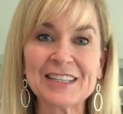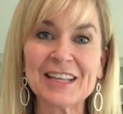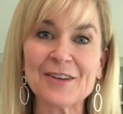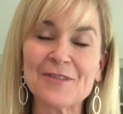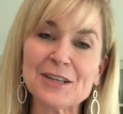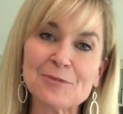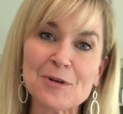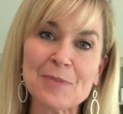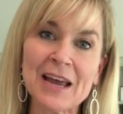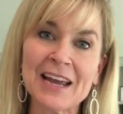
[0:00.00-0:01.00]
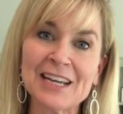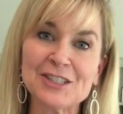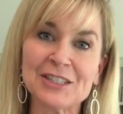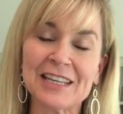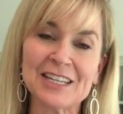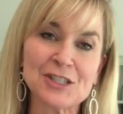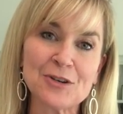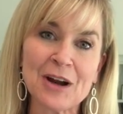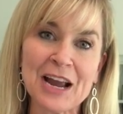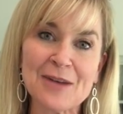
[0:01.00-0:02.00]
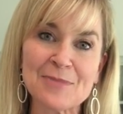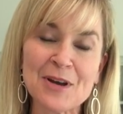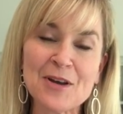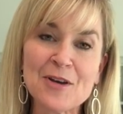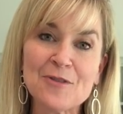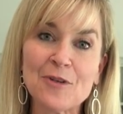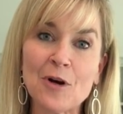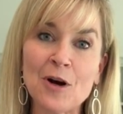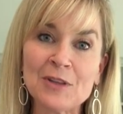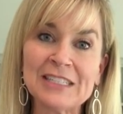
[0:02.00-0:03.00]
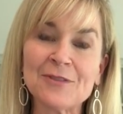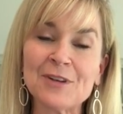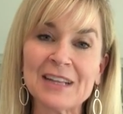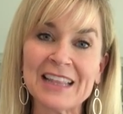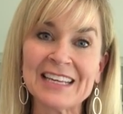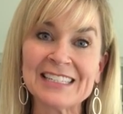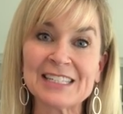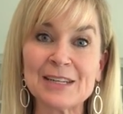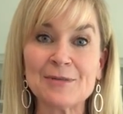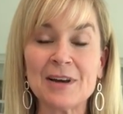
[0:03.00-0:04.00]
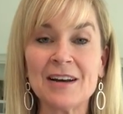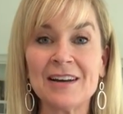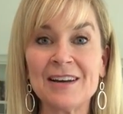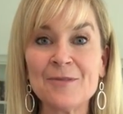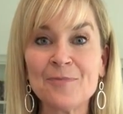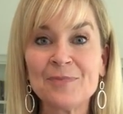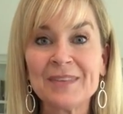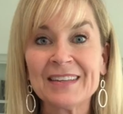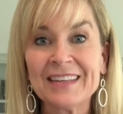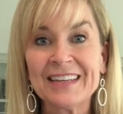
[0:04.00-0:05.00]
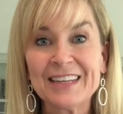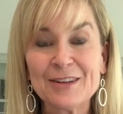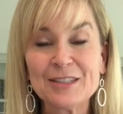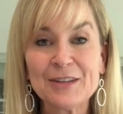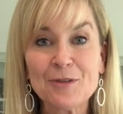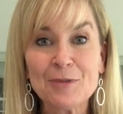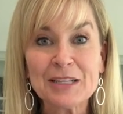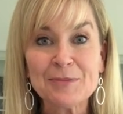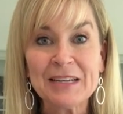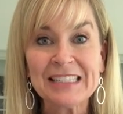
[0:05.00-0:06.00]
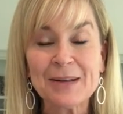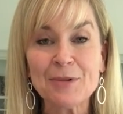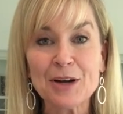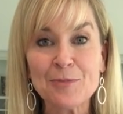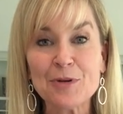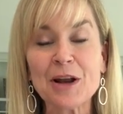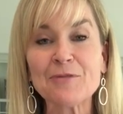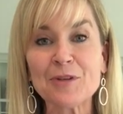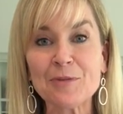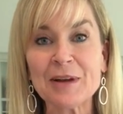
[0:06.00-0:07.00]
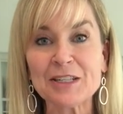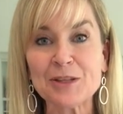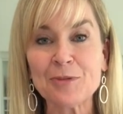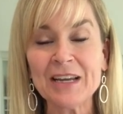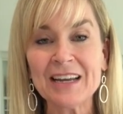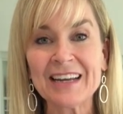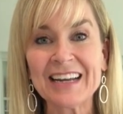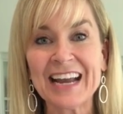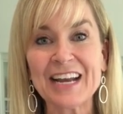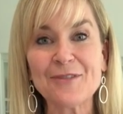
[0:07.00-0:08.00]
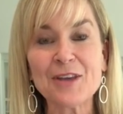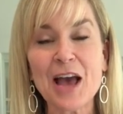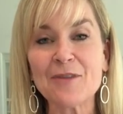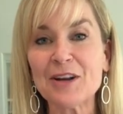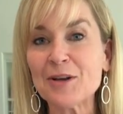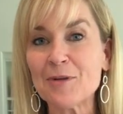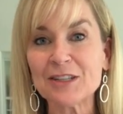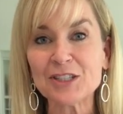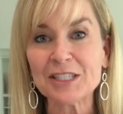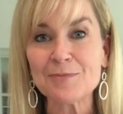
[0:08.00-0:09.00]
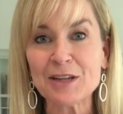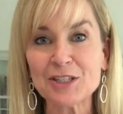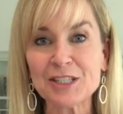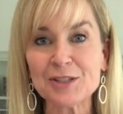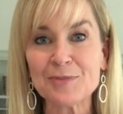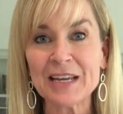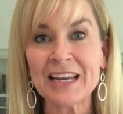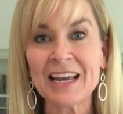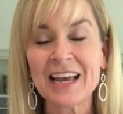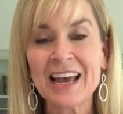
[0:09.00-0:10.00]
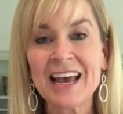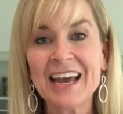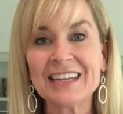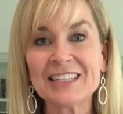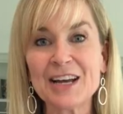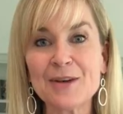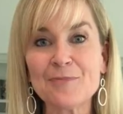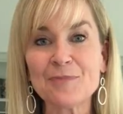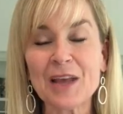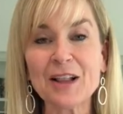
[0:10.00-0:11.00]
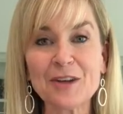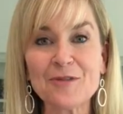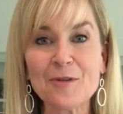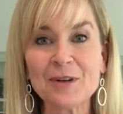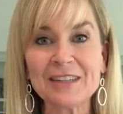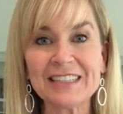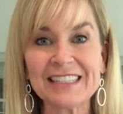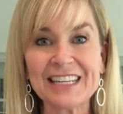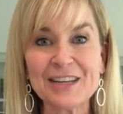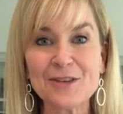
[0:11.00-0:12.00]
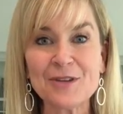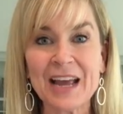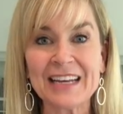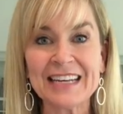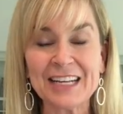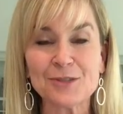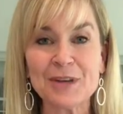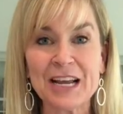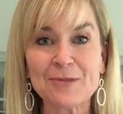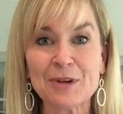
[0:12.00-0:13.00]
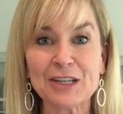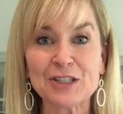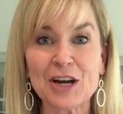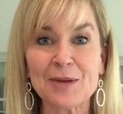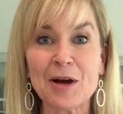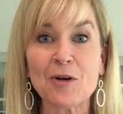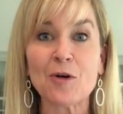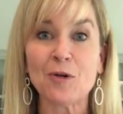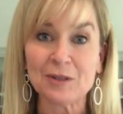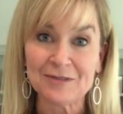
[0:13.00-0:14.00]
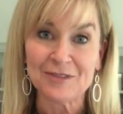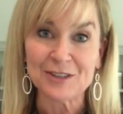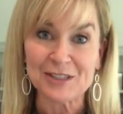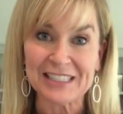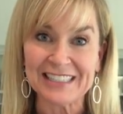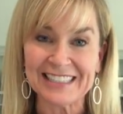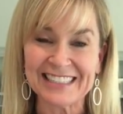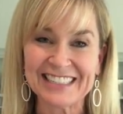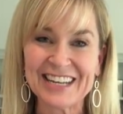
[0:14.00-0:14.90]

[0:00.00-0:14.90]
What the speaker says: the Facebook page and the Instagram for all the different things and different recipes that we're going to put on for the rest of the week. And if you have any questions, message me. And I look forward to seeing you again next week, and we're going to talk about cold and flu season.